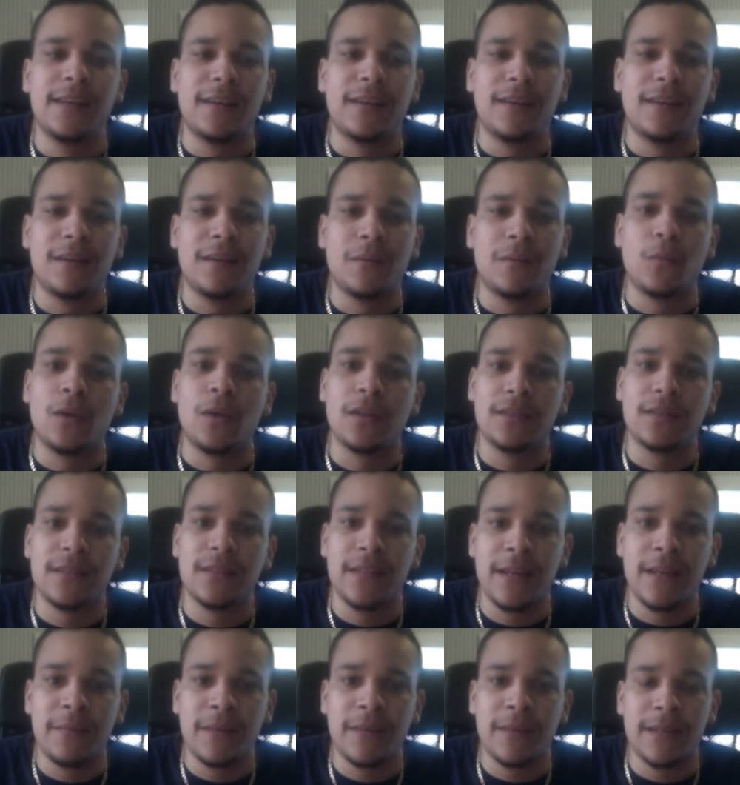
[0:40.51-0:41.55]
Um, well, to
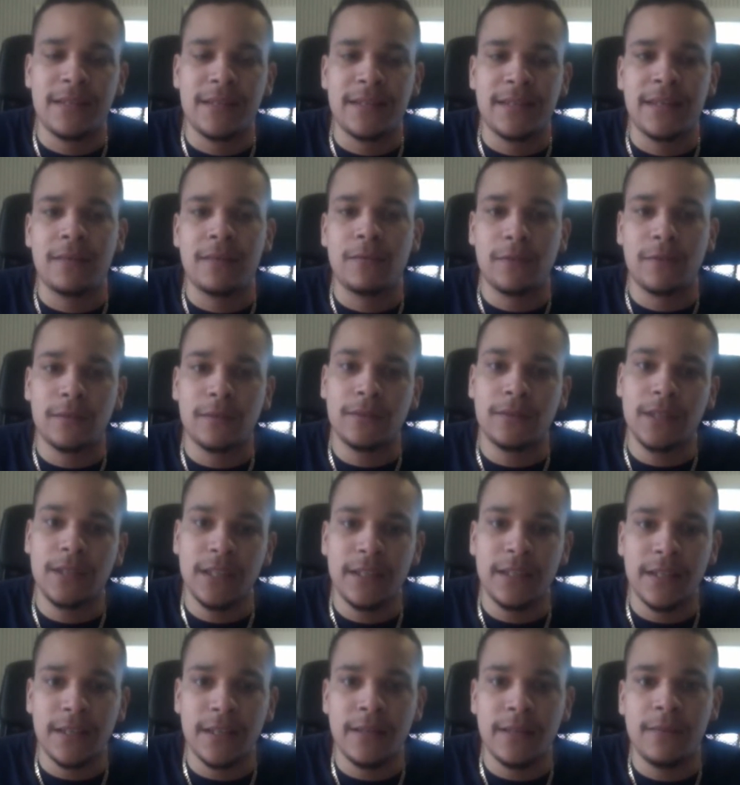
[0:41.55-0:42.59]
them, I say, "Well, he
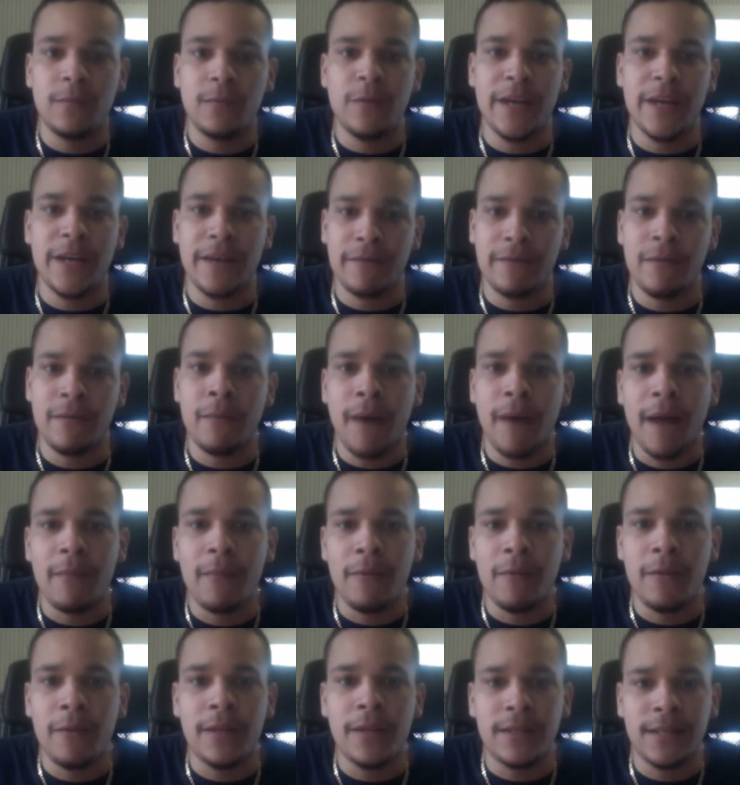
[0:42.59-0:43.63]
did. We have the
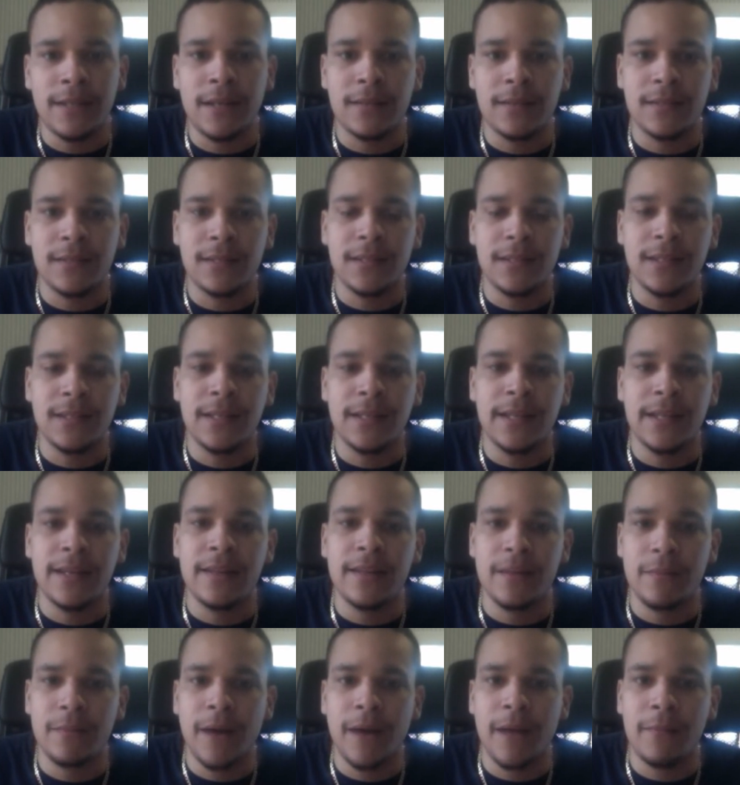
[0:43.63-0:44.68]
Bible that tells us he did,
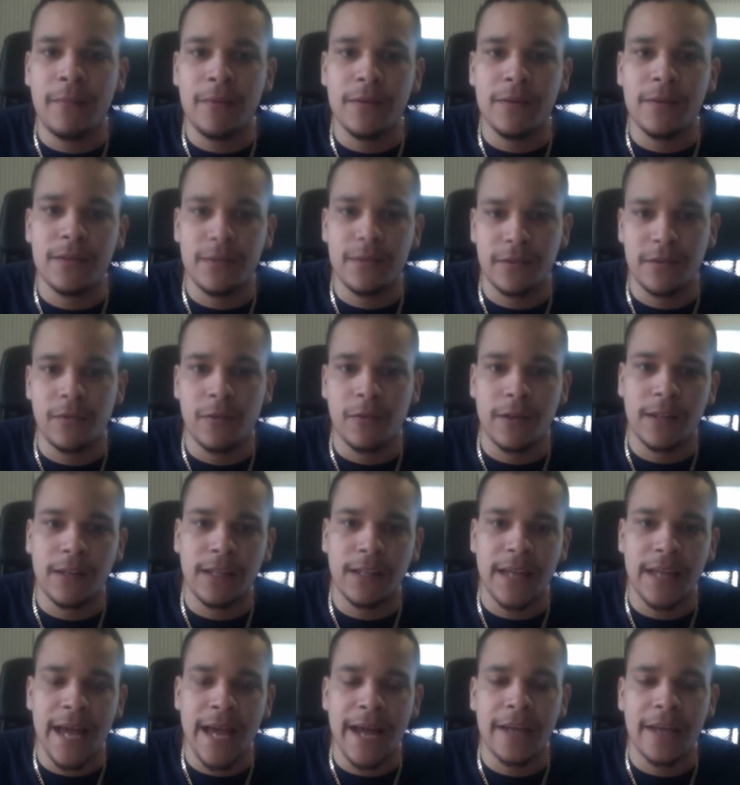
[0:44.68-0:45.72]
and the Bible is
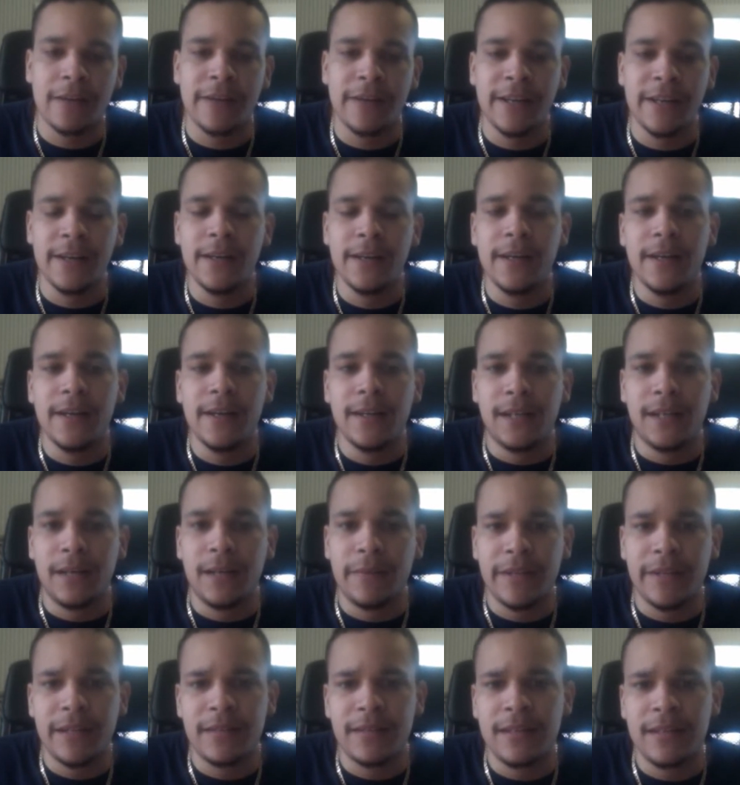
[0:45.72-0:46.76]
historically accurate." Um,
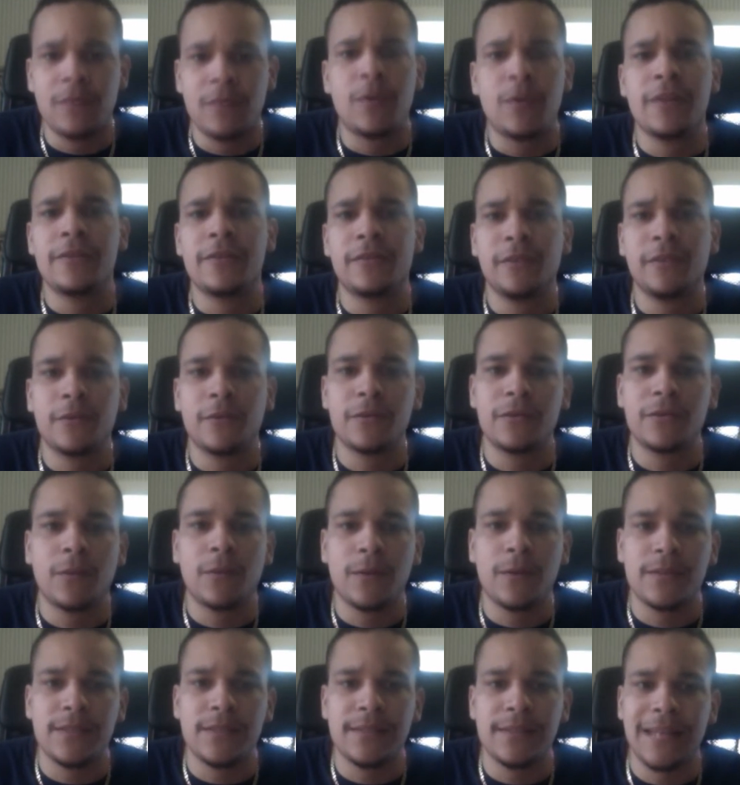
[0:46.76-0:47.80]
and they'll say, "Well, there's no
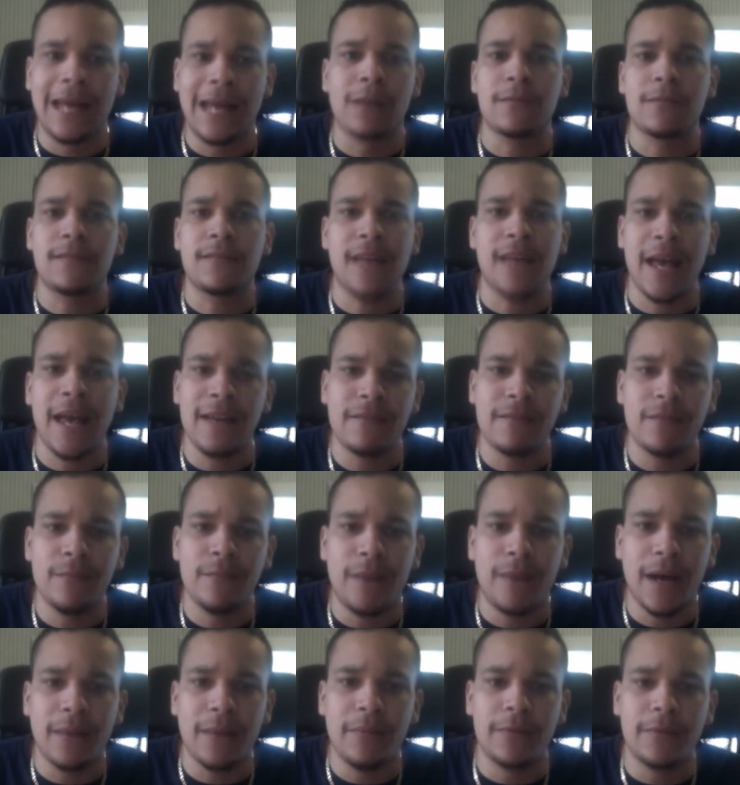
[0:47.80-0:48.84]
sources outside of the
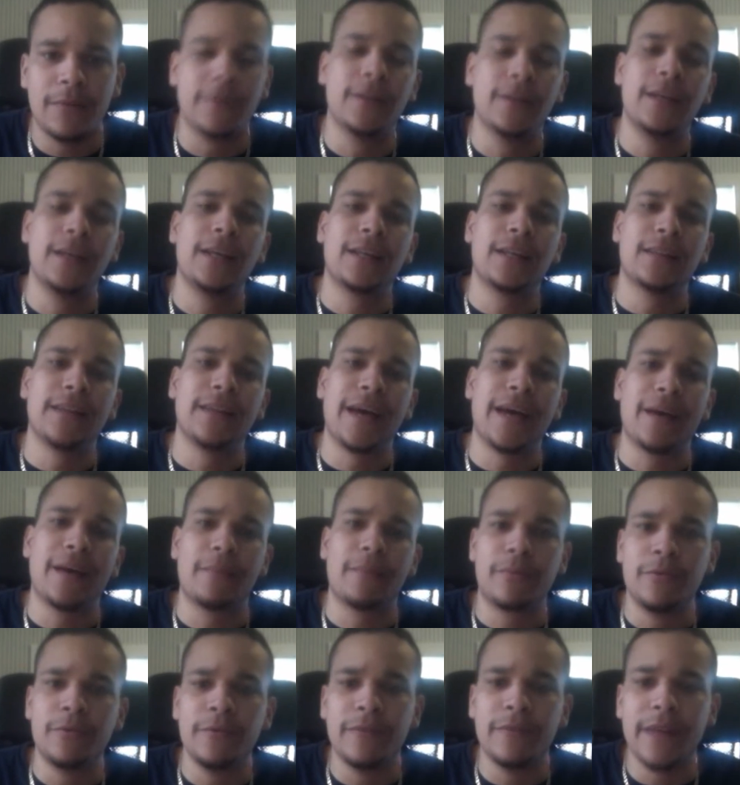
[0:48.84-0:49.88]
Bible that
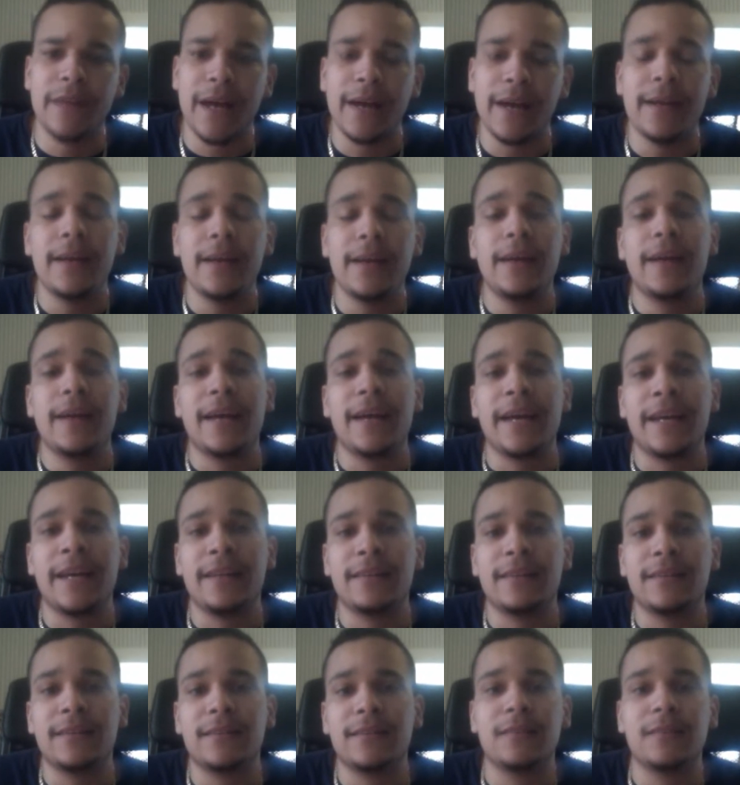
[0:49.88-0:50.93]
prove that."
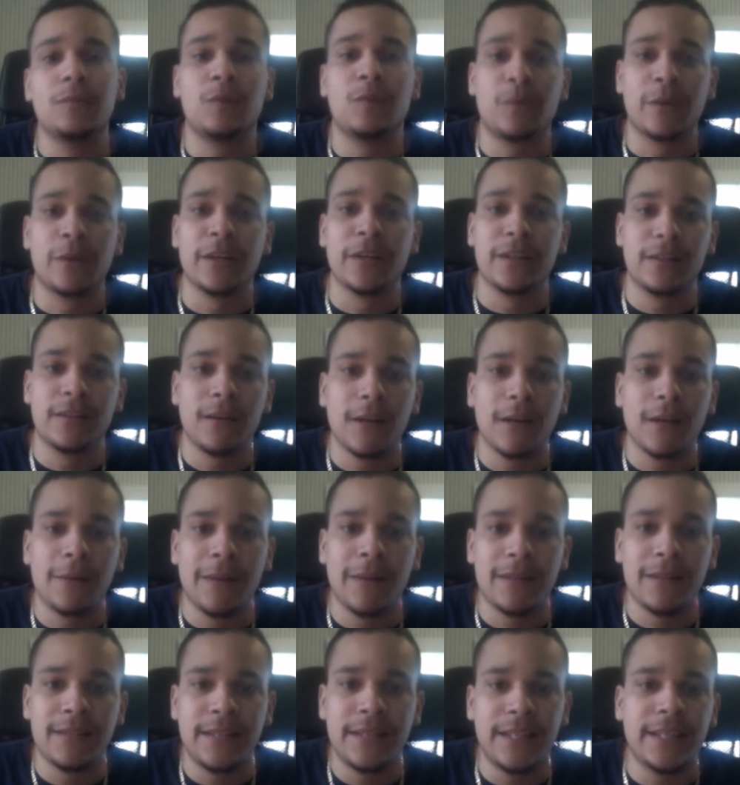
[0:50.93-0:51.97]
And what we're going to talk
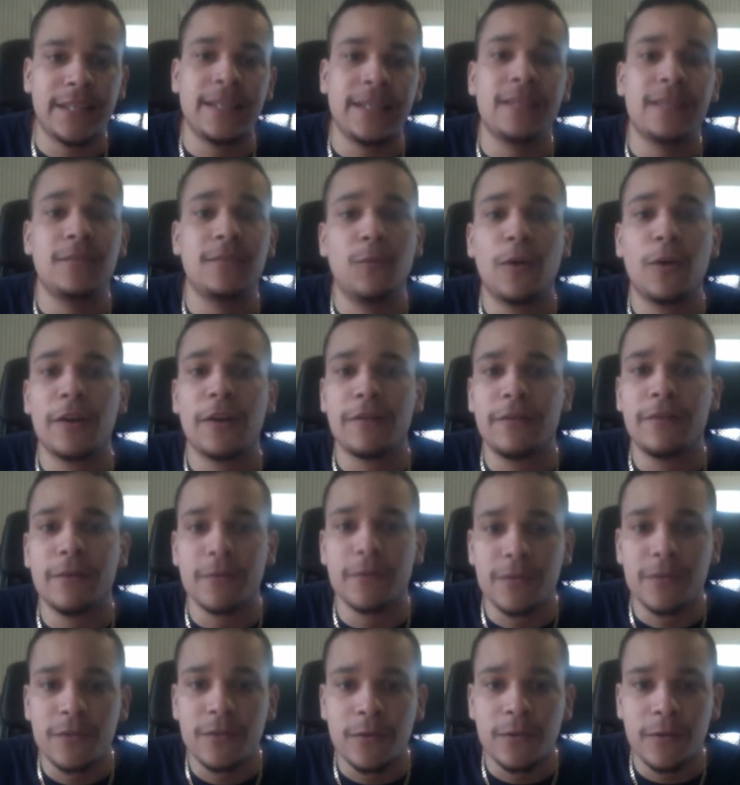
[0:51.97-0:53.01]
about today is one of
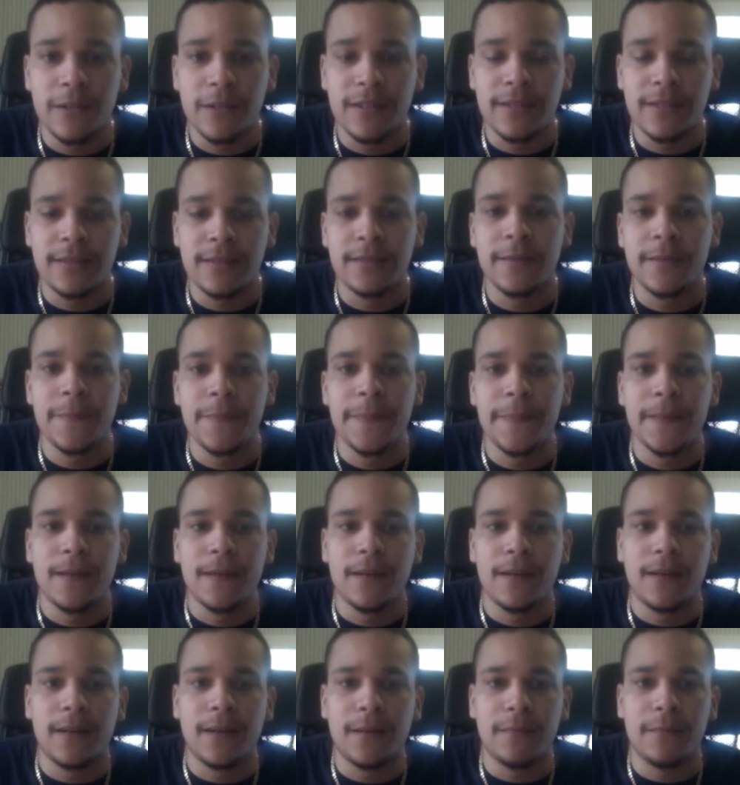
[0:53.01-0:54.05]
those sources.
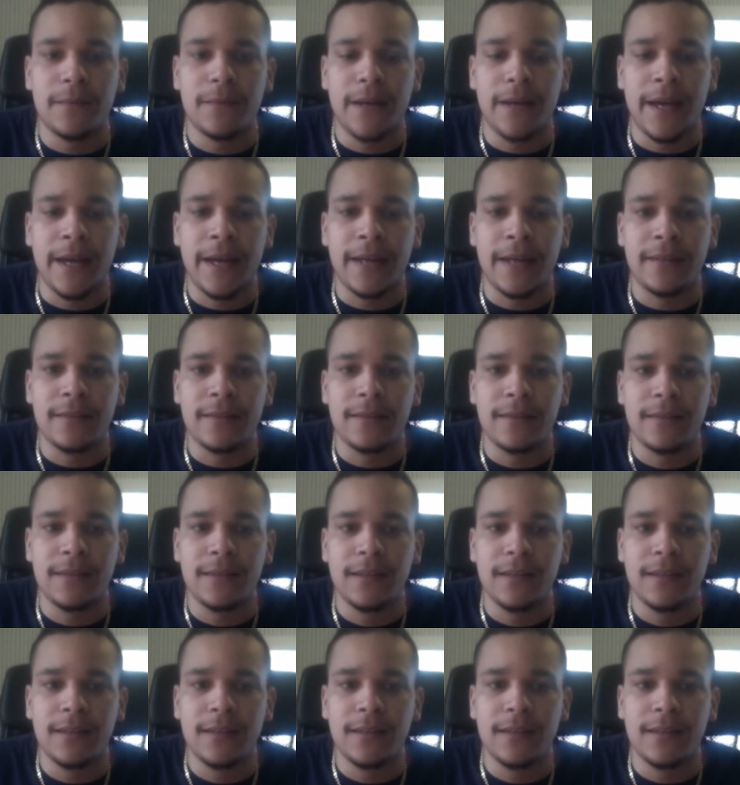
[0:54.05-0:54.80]
Um, and